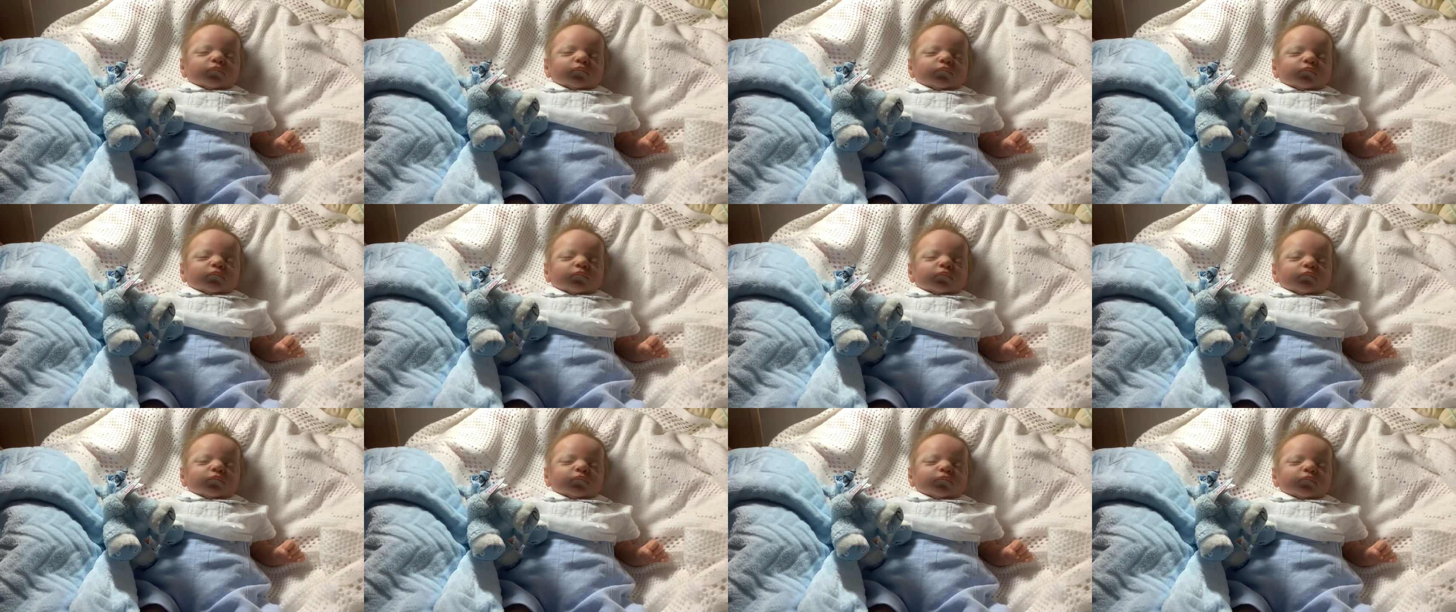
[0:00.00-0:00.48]

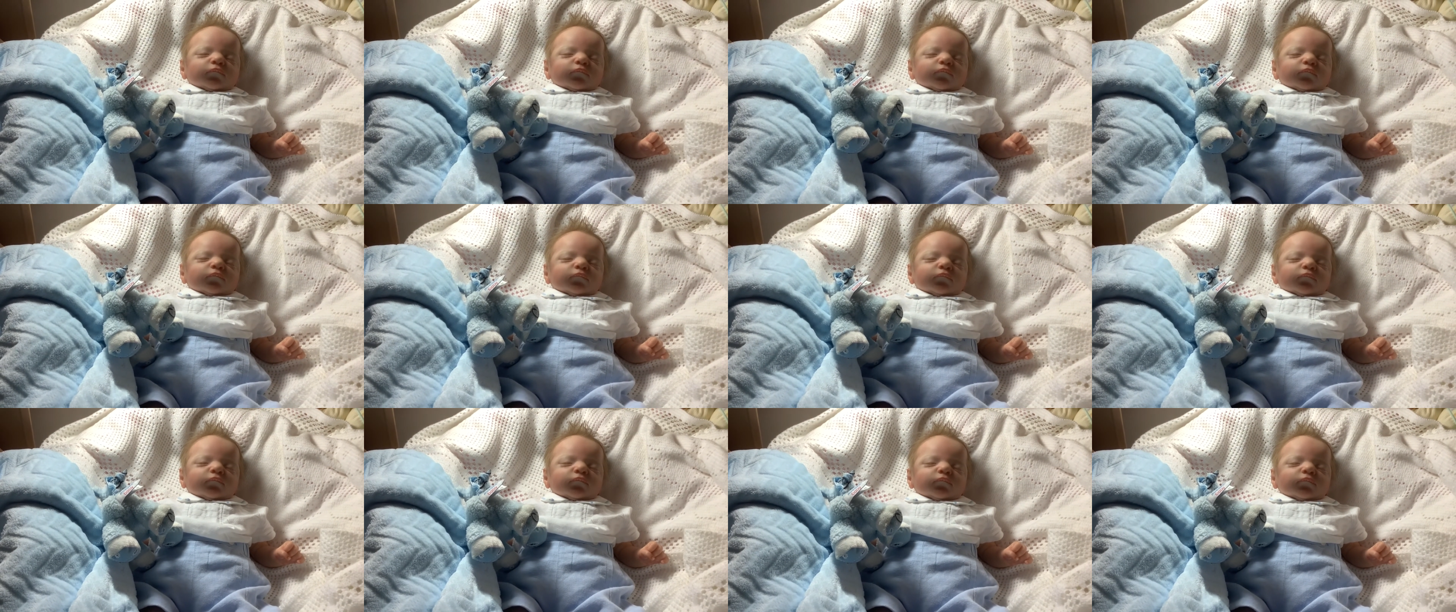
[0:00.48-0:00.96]

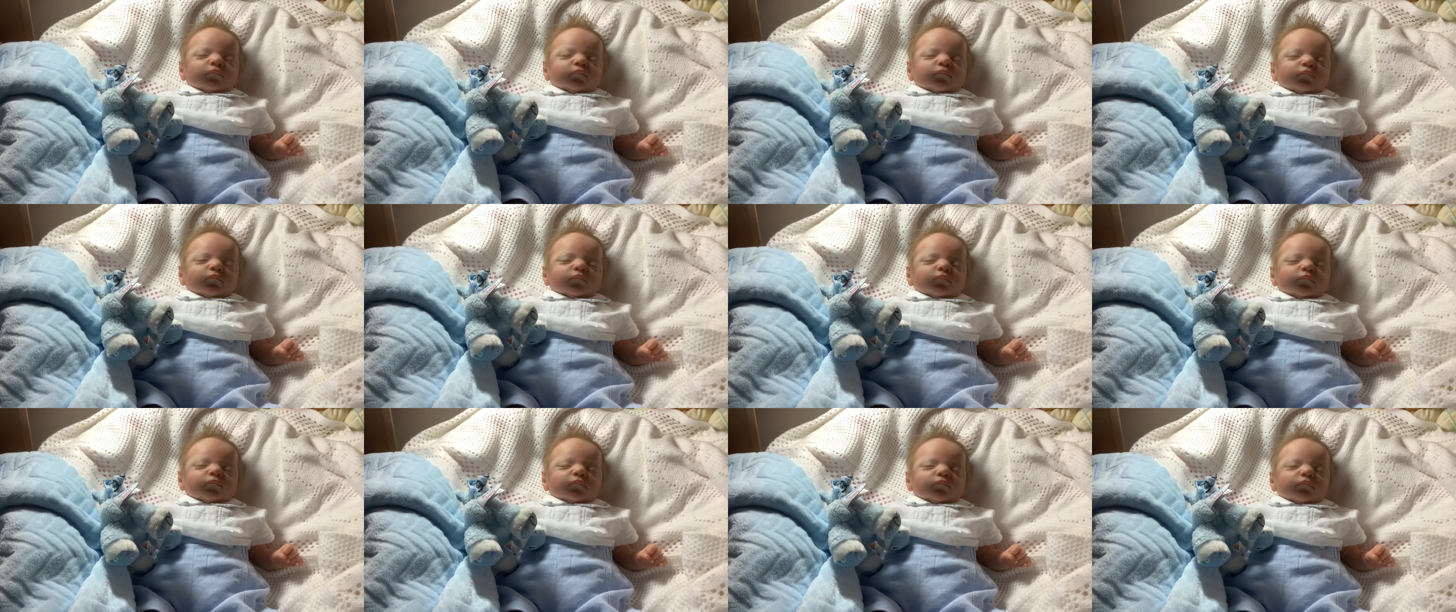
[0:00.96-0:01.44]

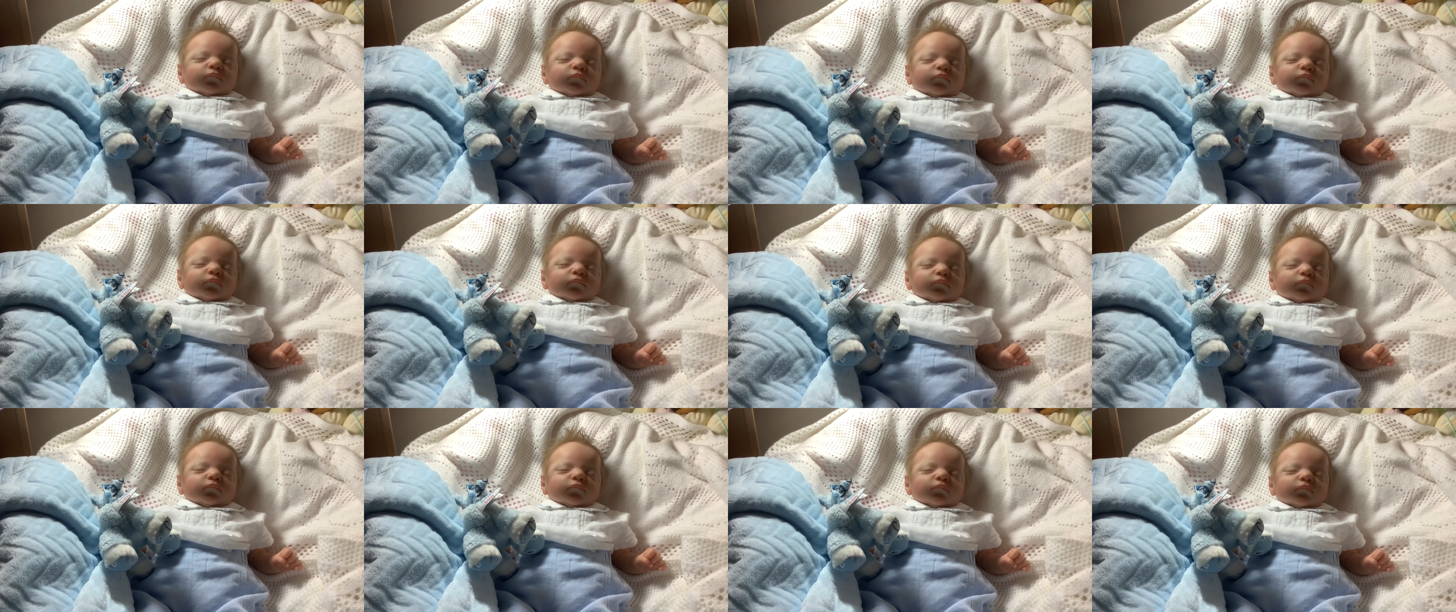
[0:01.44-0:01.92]

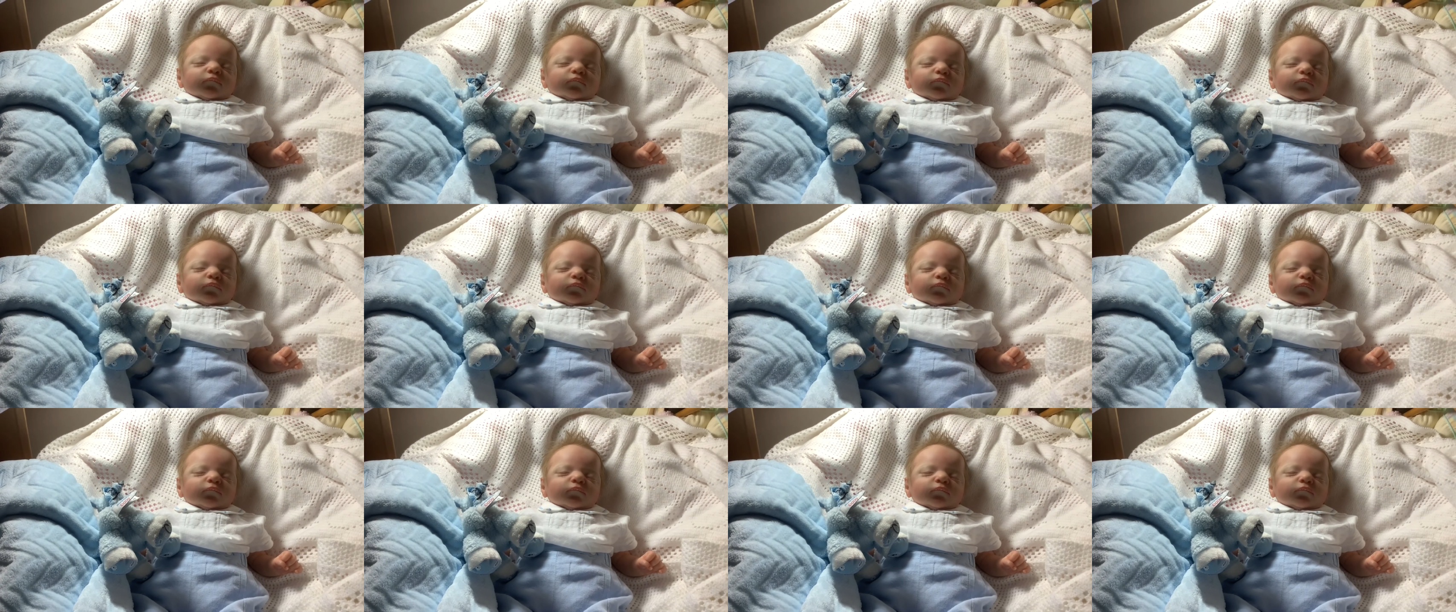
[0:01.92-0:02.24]
[no speech]